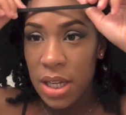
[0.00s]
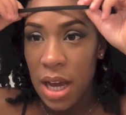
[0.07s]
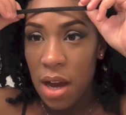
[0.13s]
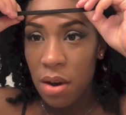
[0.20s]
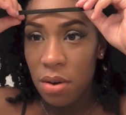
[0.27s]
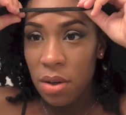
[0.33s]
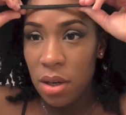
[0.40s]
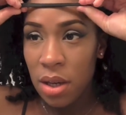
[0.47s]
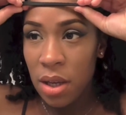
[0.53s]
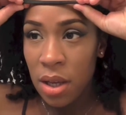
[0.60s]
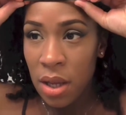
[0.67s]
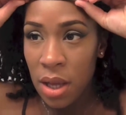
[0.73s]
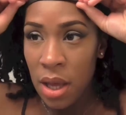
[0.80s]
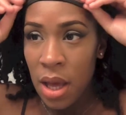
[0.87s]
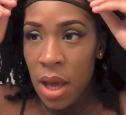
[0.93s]
down,
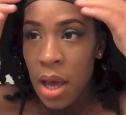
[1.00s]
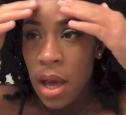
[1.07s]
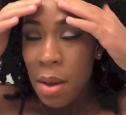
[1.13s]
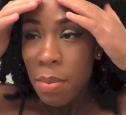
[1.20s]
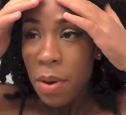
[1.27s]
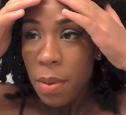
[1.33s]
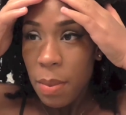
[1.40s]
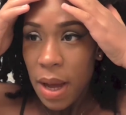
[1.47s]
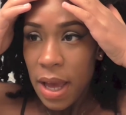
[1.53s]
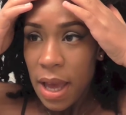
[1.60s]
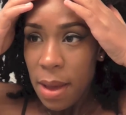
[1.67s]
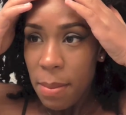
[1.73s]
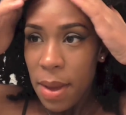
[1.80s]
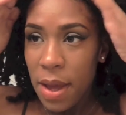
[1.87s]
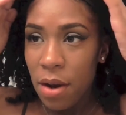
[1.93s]
and put my
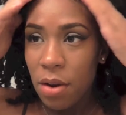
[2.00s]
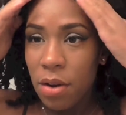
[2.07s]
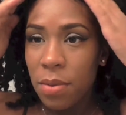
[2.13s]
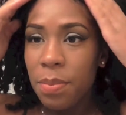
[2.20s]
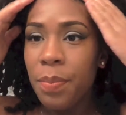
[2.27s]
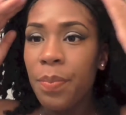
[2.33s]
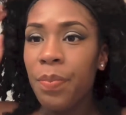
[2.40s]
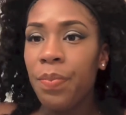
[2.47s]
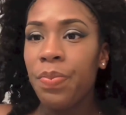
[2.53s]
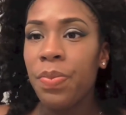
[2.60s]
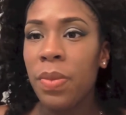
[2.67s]
headband on.